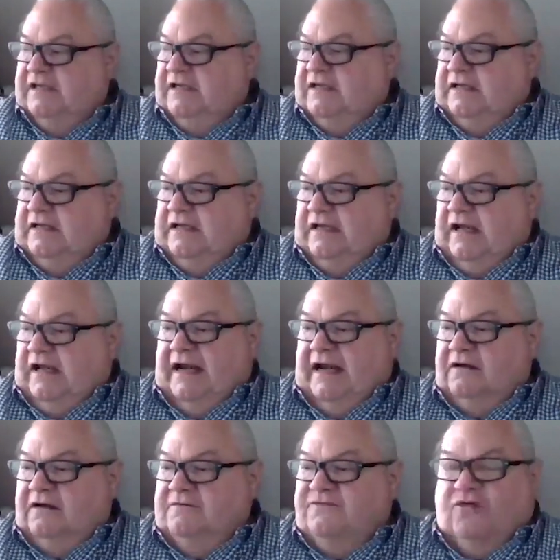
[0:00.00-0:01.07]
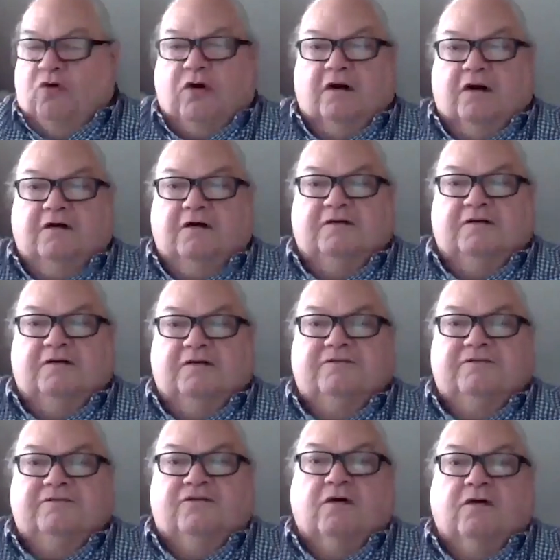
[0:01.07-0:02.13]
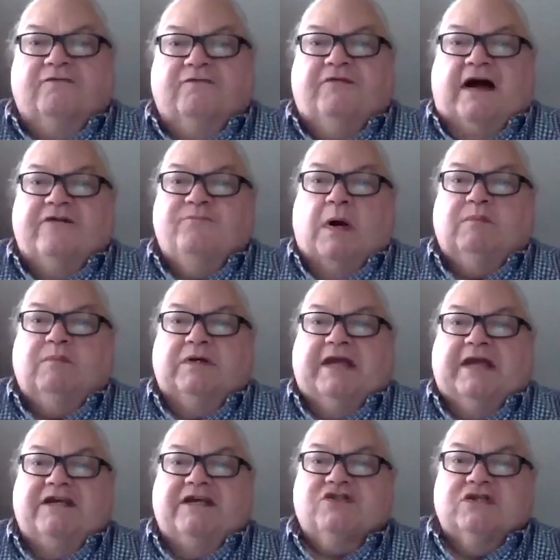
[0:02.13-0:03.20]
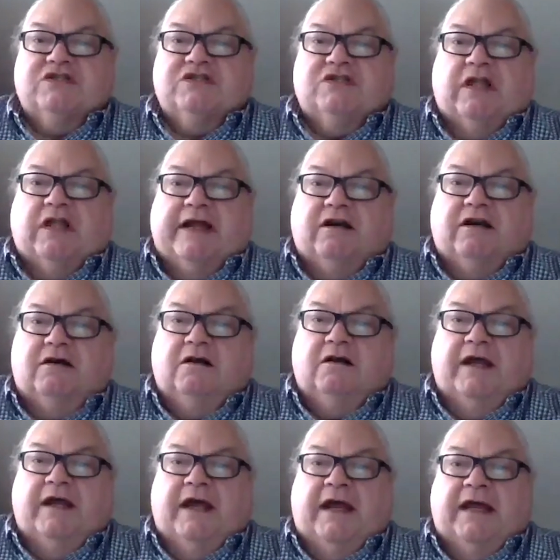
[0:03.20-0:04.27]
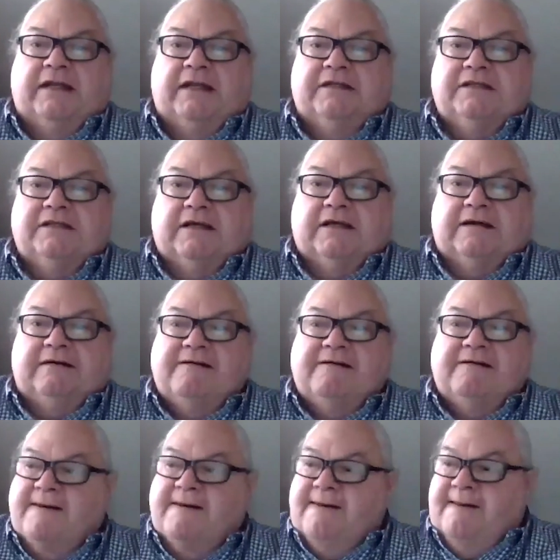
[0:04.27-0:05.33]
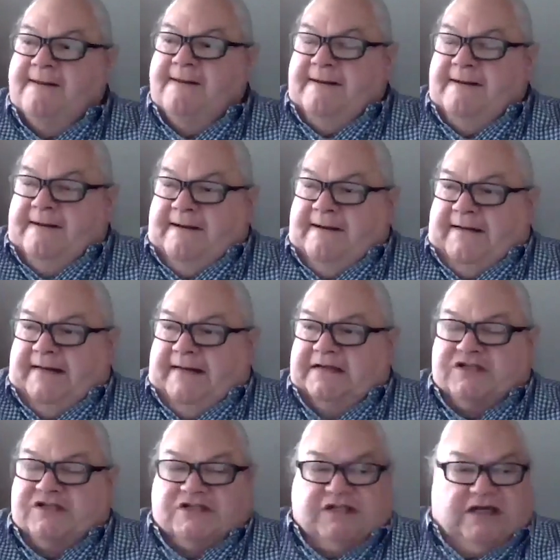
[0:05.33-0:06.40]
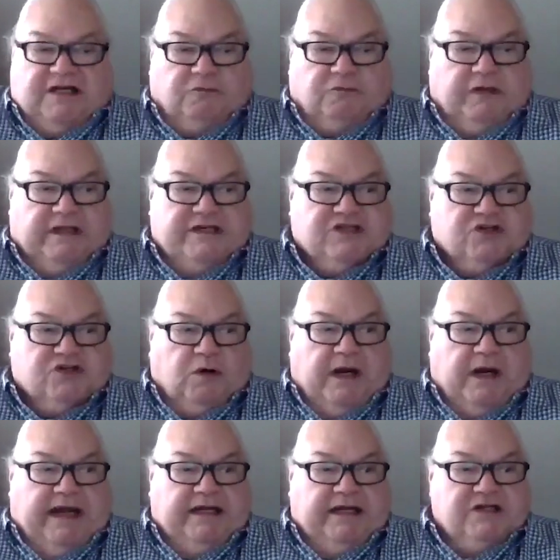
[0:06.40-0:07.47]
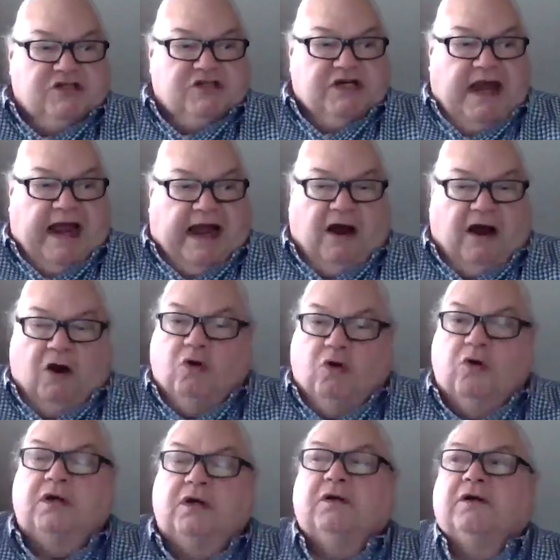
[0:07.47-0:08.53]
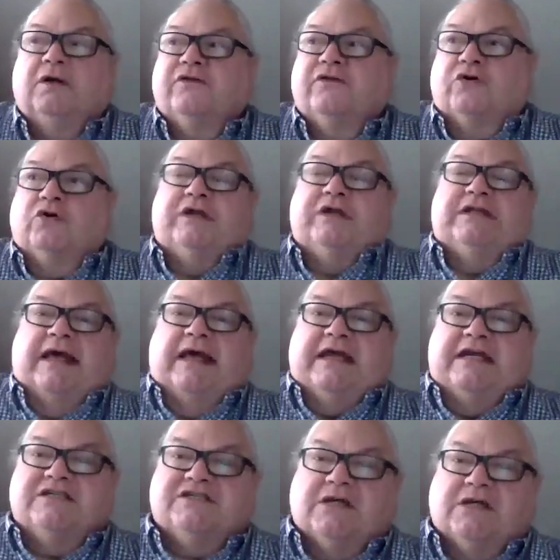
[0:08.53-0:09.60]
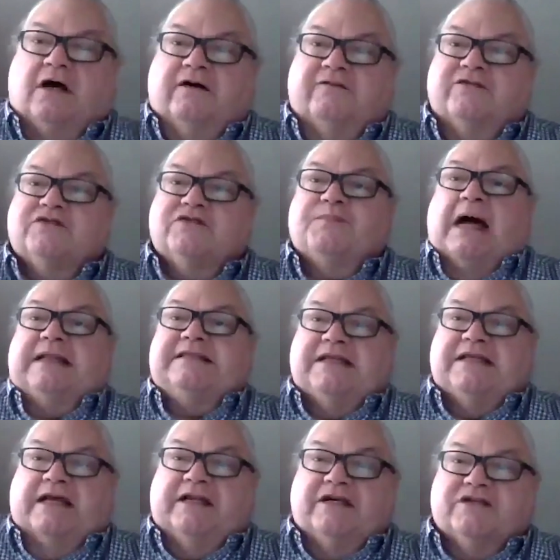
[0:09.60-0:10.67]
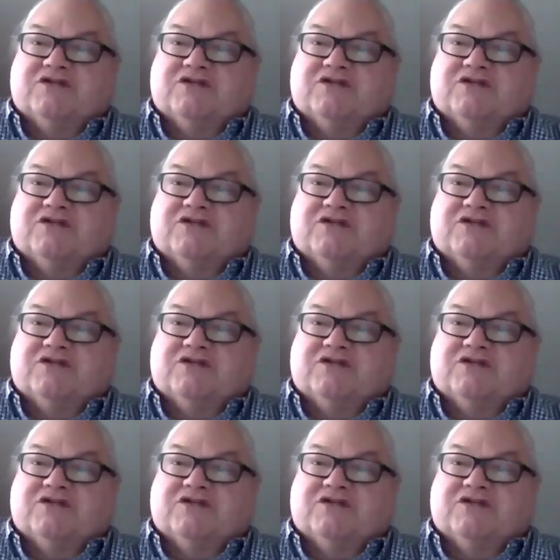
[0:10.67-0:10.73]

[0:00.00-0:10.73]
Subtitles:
don't know, four or five publications later, and it's really strange how 30 days of spontaneous